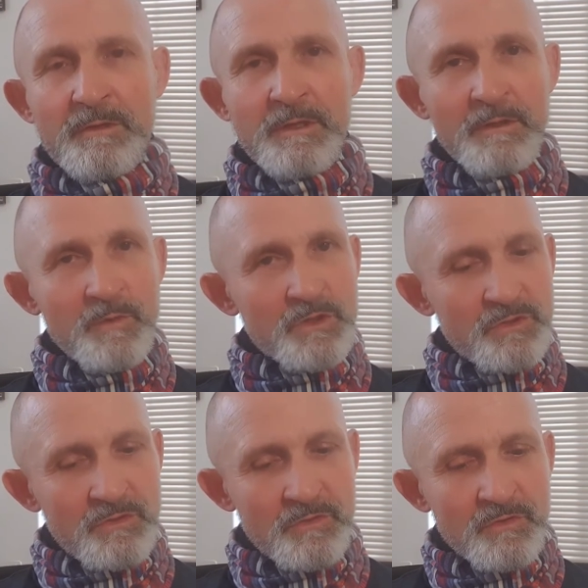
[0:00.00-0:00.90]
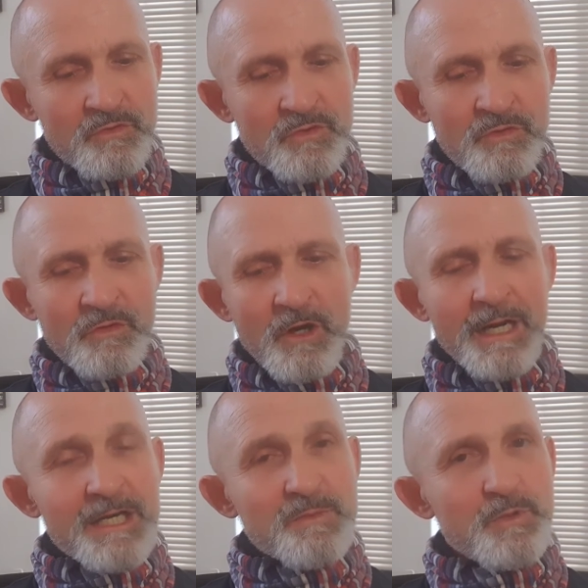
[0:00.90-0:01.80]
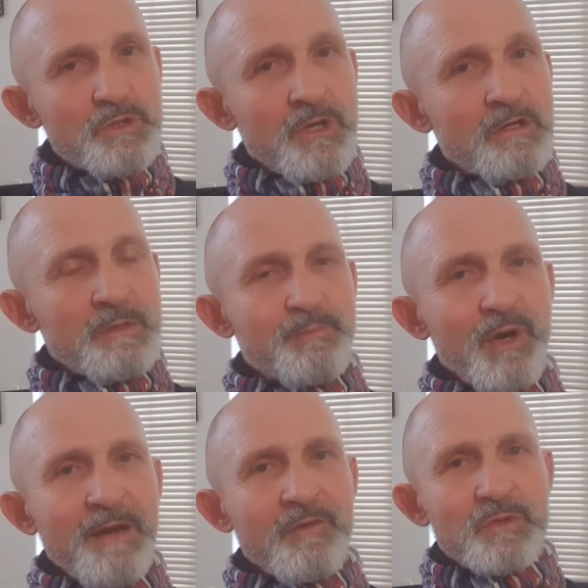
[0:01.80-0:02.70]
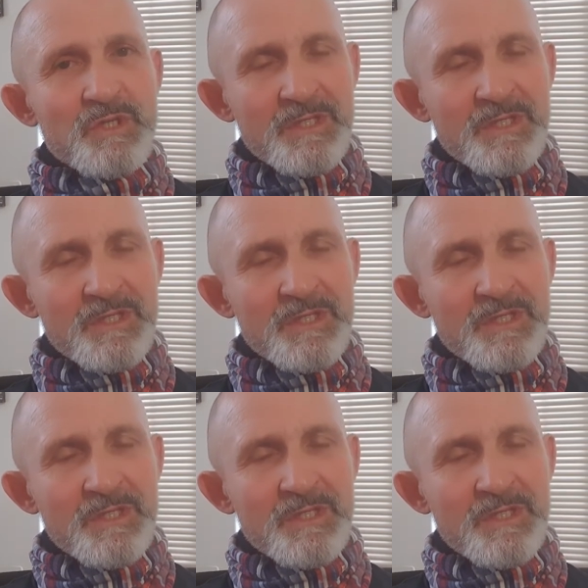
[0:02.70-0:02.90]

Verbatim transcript: In other words, do not, husbands, don't deprive your,